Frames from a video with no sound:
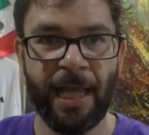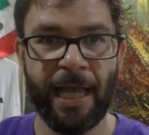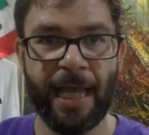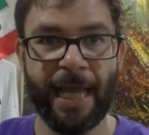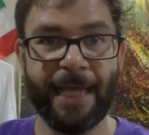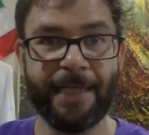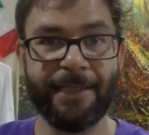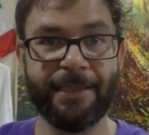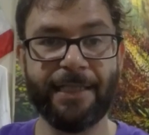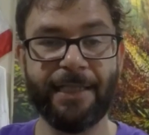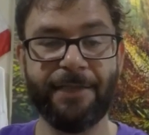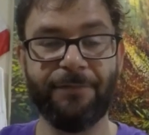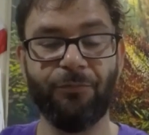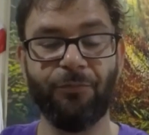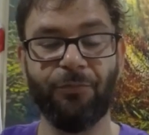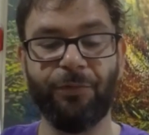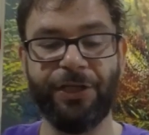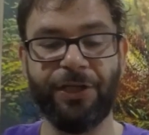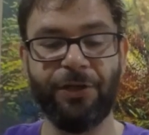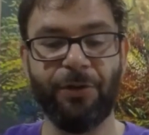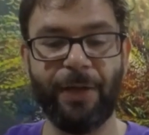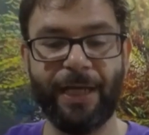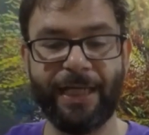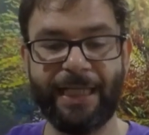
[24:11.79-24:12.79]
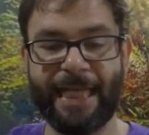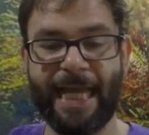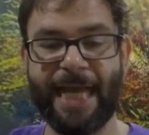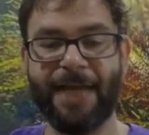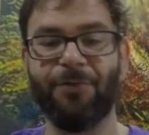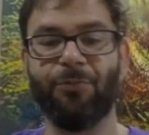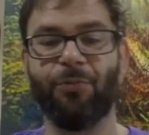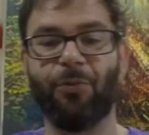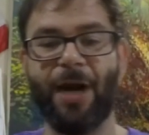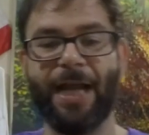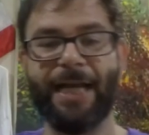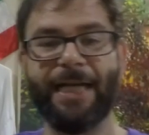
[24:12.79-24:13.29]
And you know,
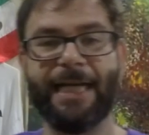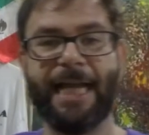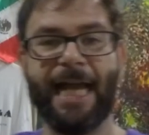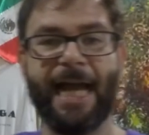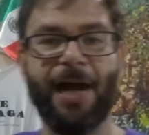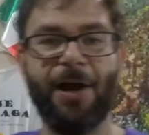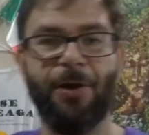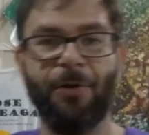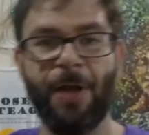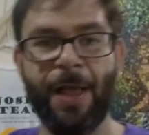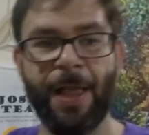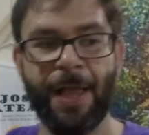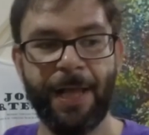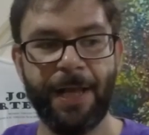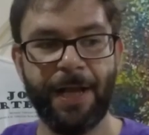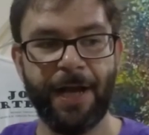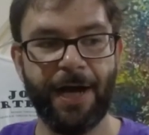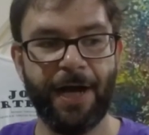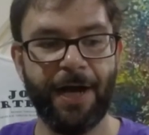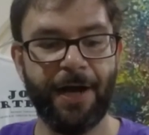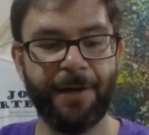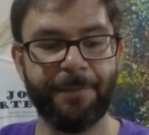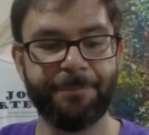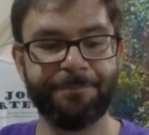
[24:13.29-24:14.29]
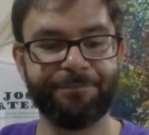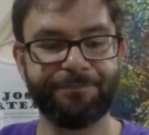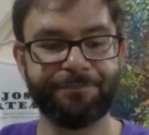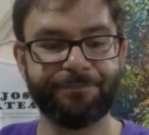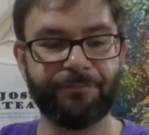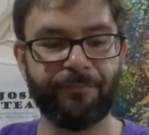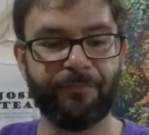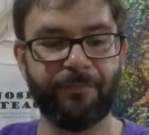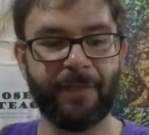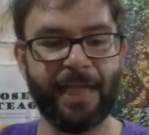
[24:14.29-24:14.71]
again, right now, um,